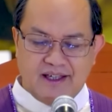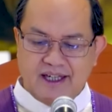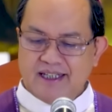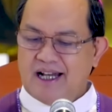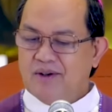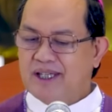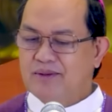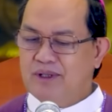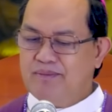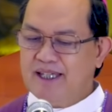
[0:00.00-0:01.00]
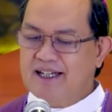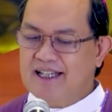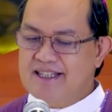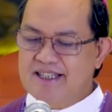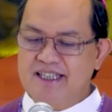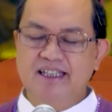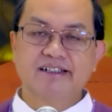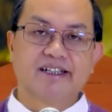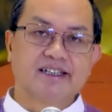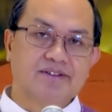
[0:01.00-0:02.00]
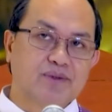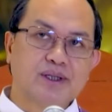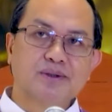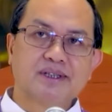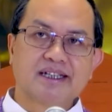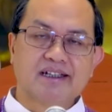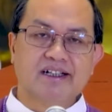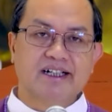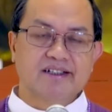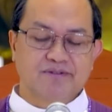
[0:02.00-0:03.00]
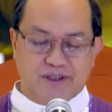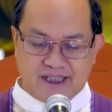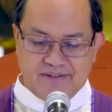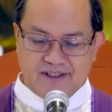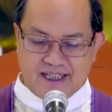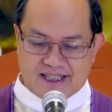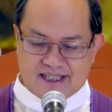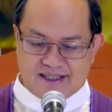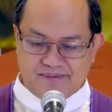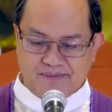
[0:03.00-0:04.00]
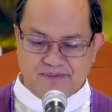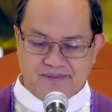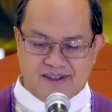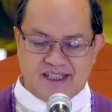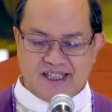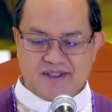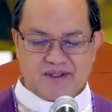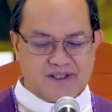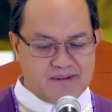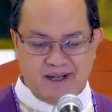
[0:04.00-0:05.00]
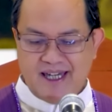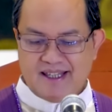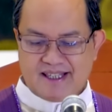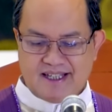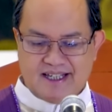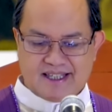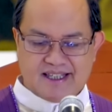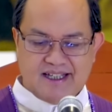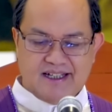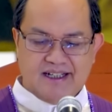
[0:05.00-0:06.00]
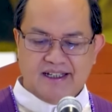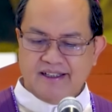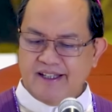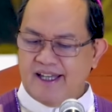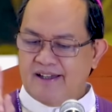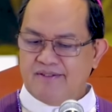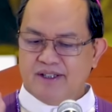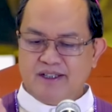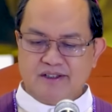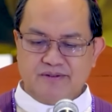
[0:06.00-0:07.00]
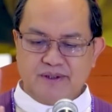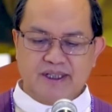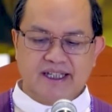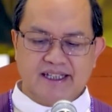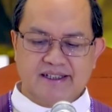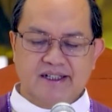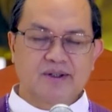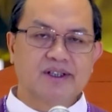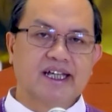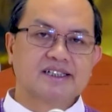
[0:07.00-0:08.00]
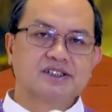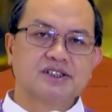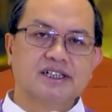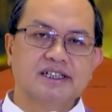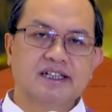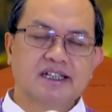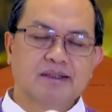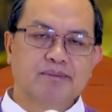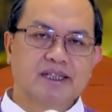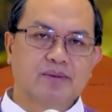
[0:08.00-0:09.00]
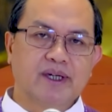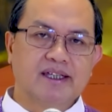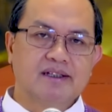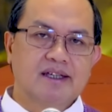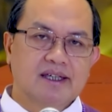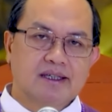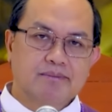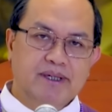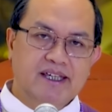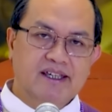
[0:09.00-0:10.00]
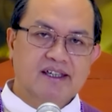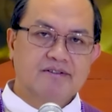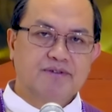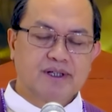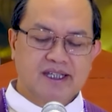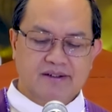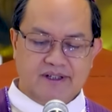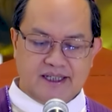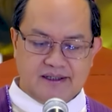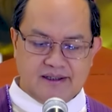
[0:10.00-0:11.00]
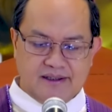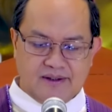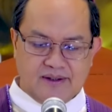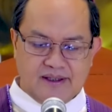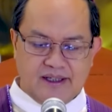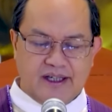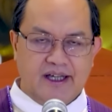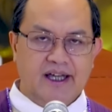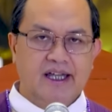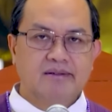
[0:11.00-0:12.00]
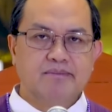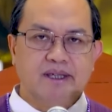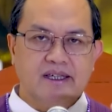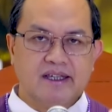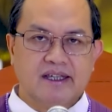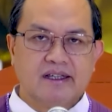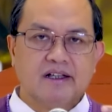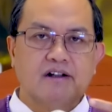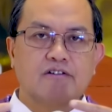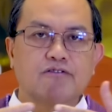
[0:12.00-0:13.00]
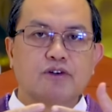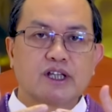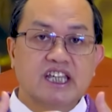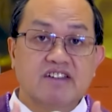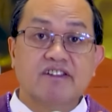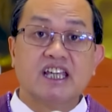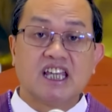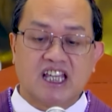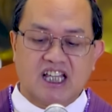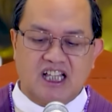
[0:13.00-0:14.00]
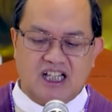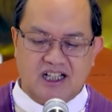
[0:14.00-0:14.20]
And how can we be God's children if we do not learn forgiveness? Jesus reminds us never to forget the connection between being forgiven and being forgiving.